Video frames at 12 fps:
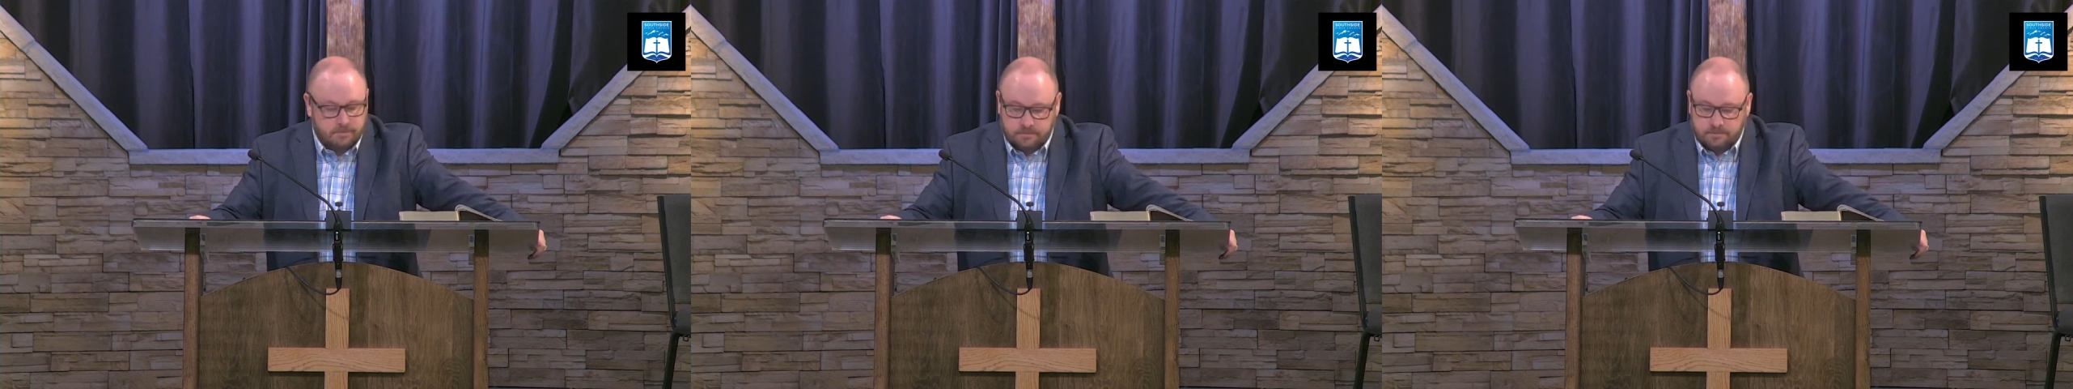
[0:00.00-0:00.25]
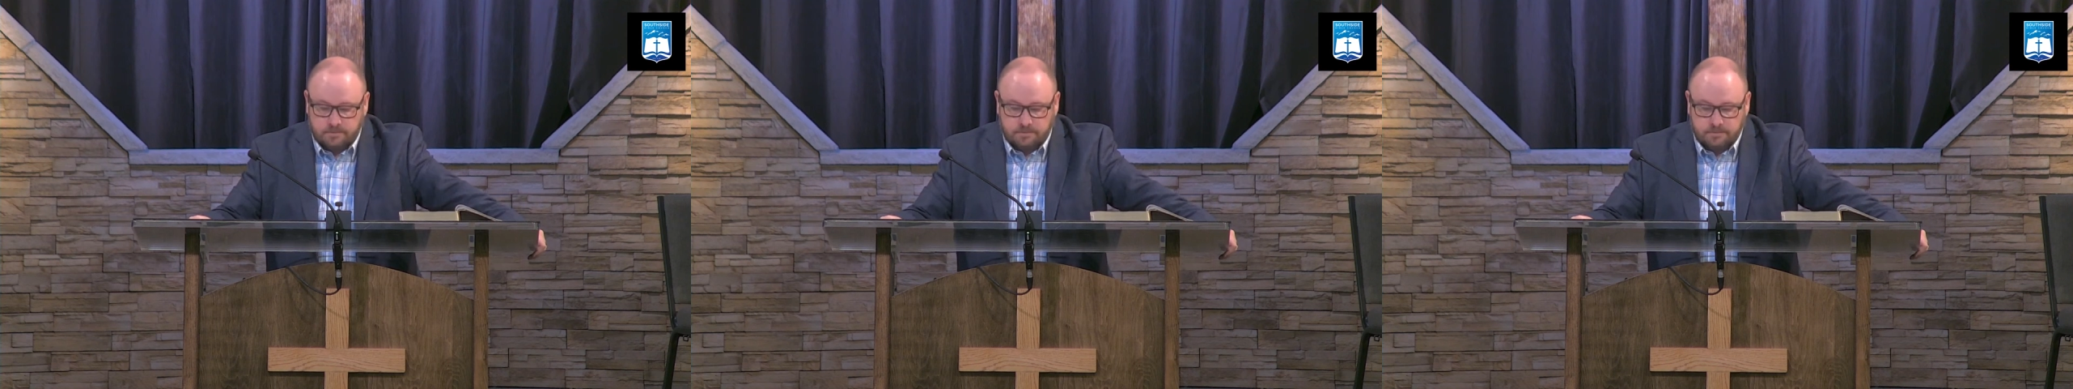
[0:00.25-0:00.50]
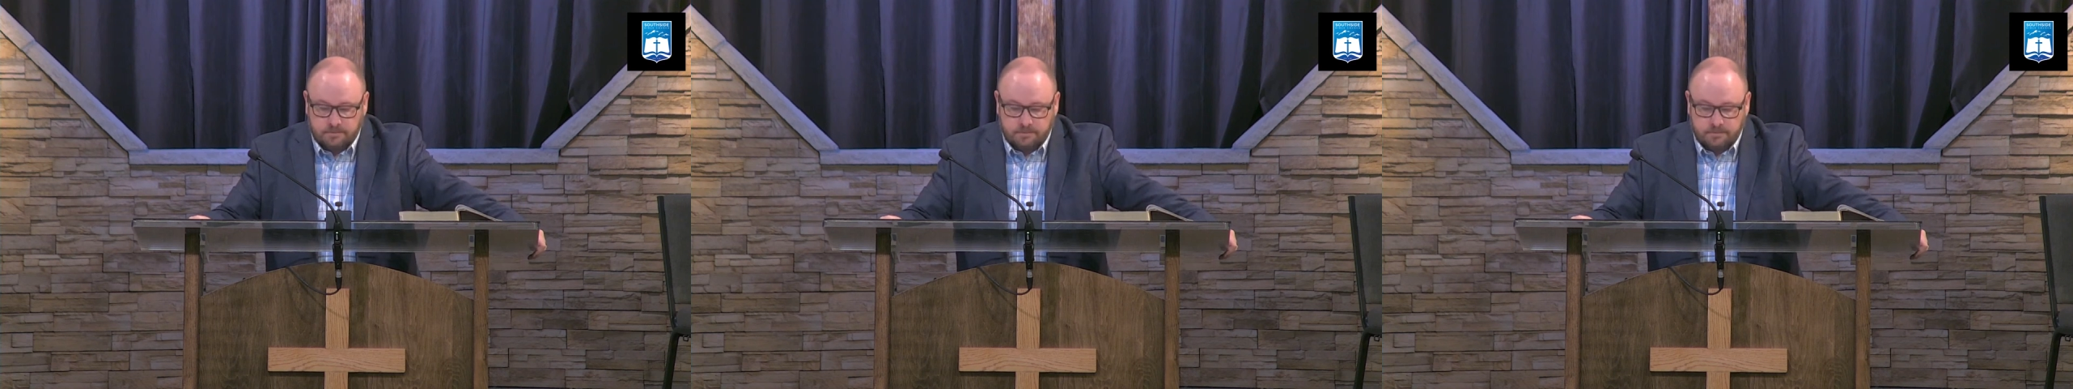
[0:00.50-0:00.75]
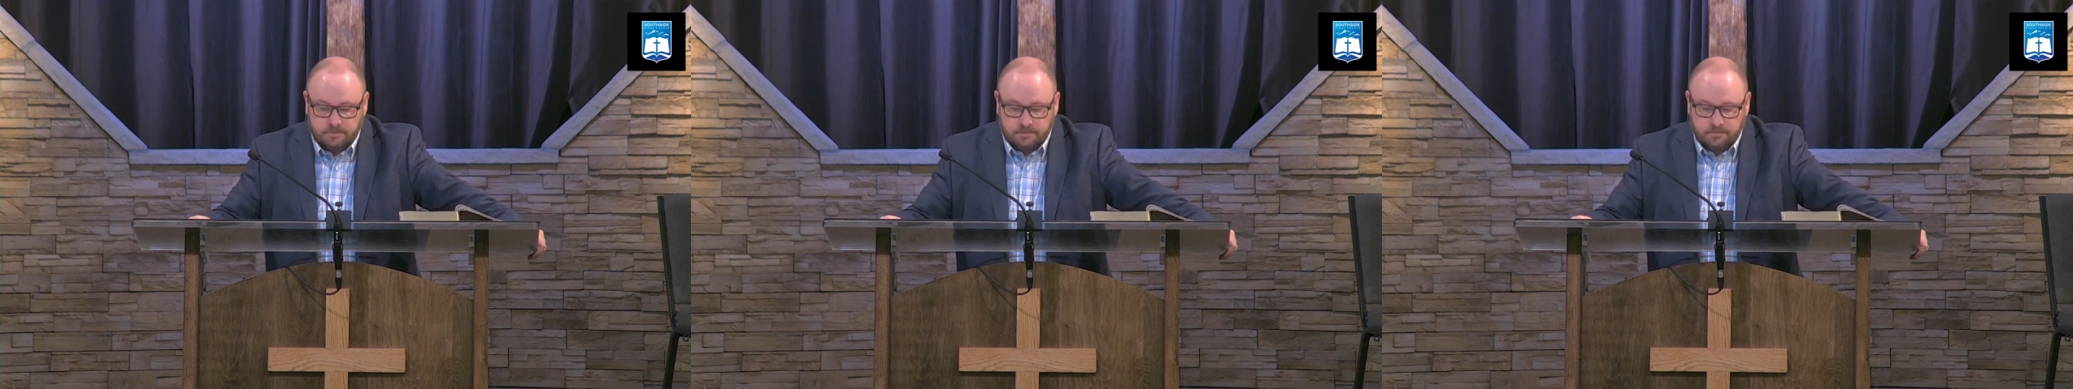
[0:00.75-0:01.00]

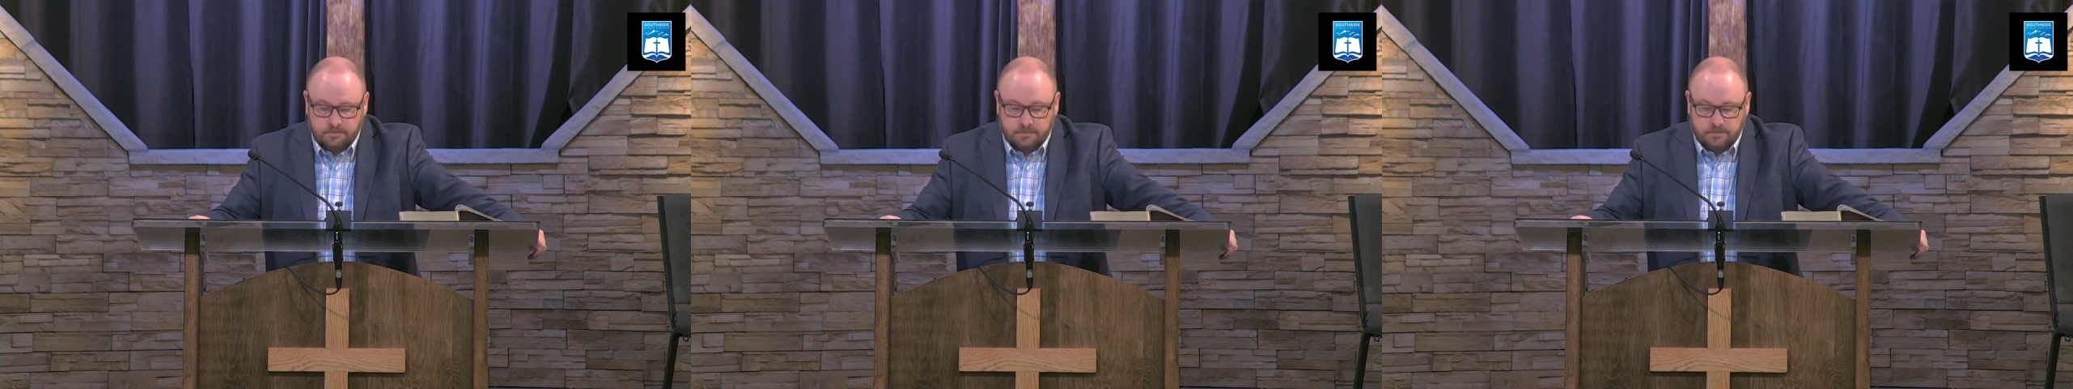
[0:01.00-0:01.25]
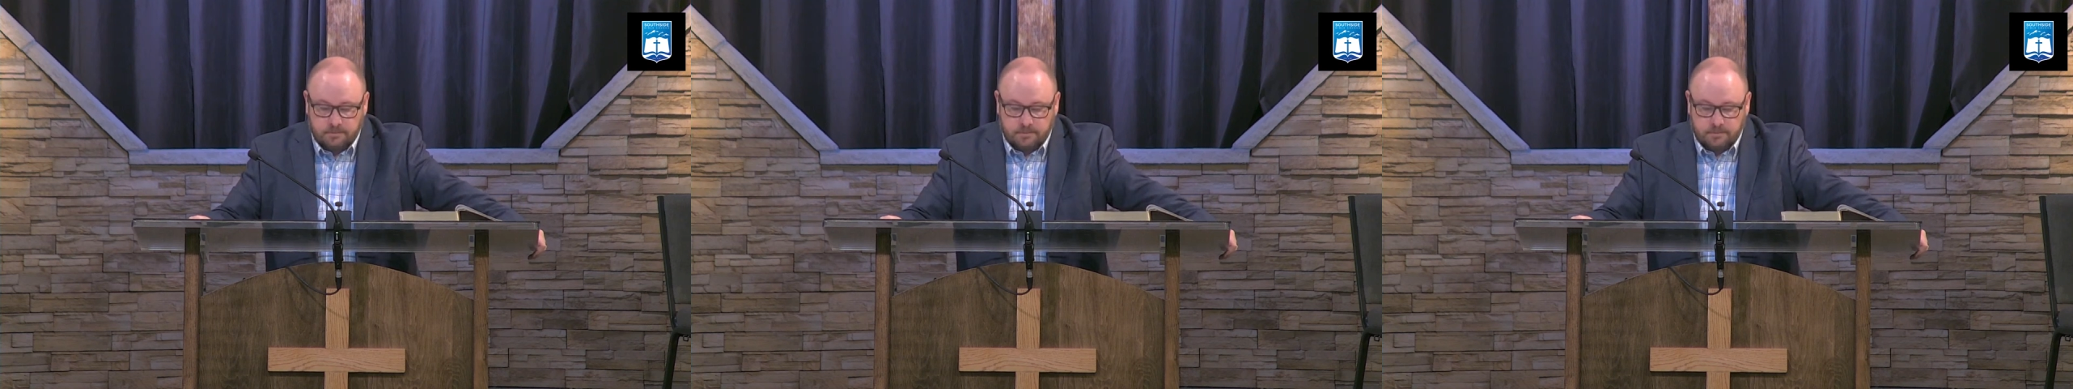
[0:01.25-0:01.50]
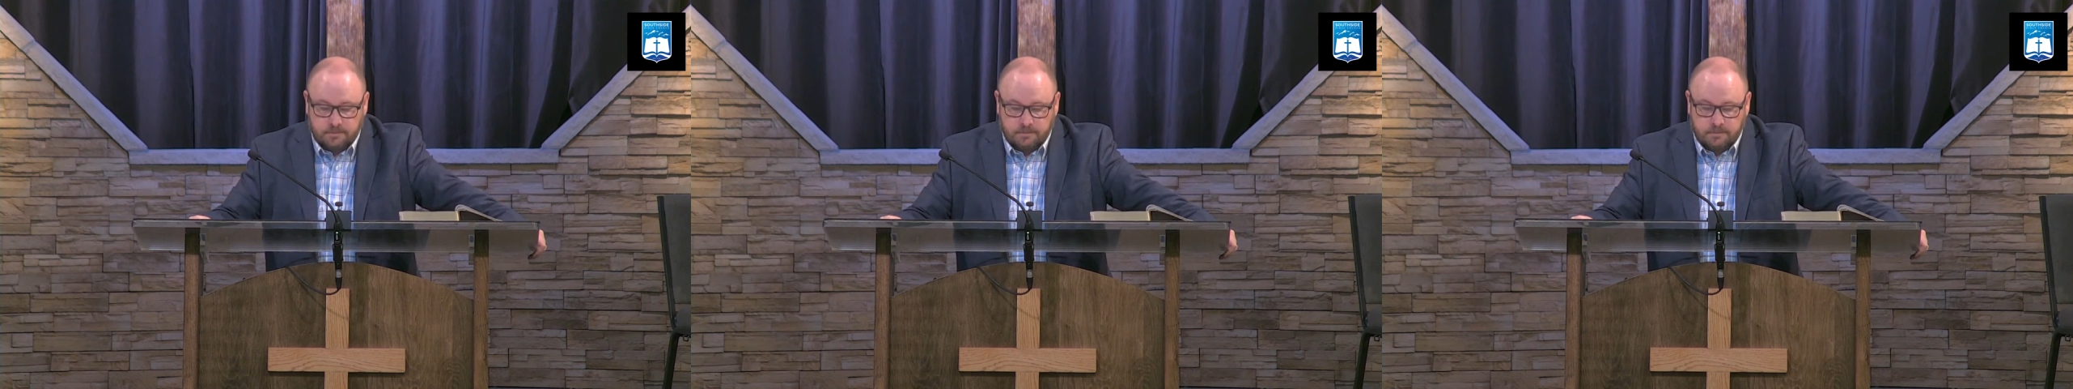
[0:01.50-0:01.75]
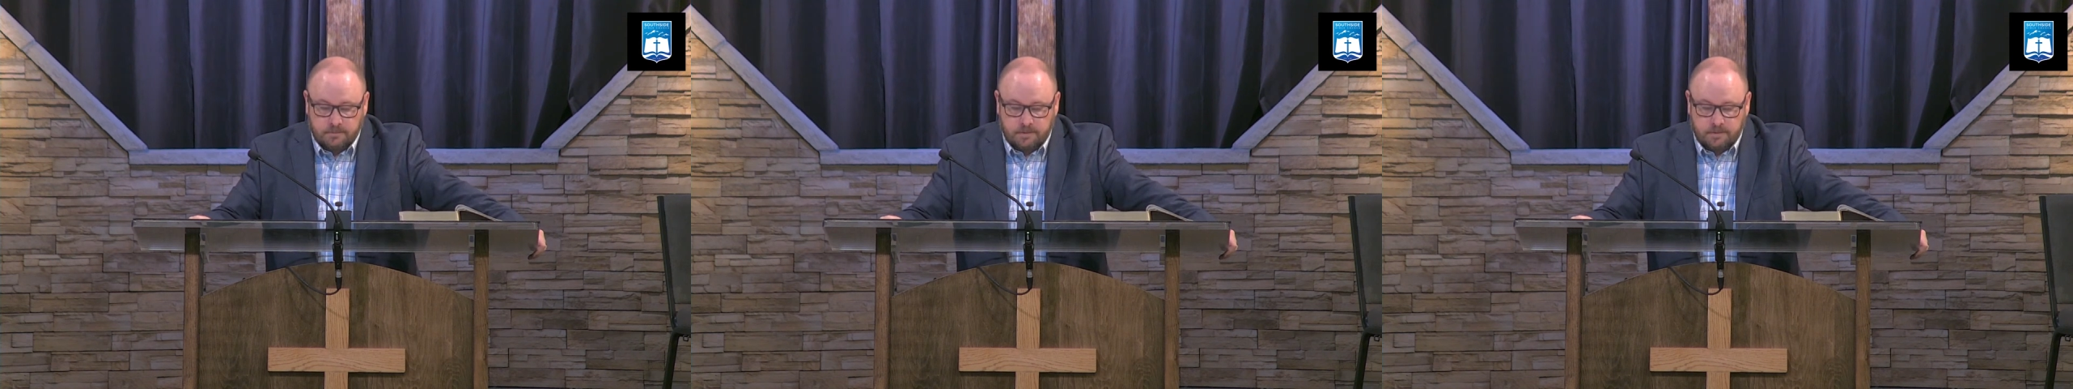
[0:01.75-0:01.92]
(no one is talking)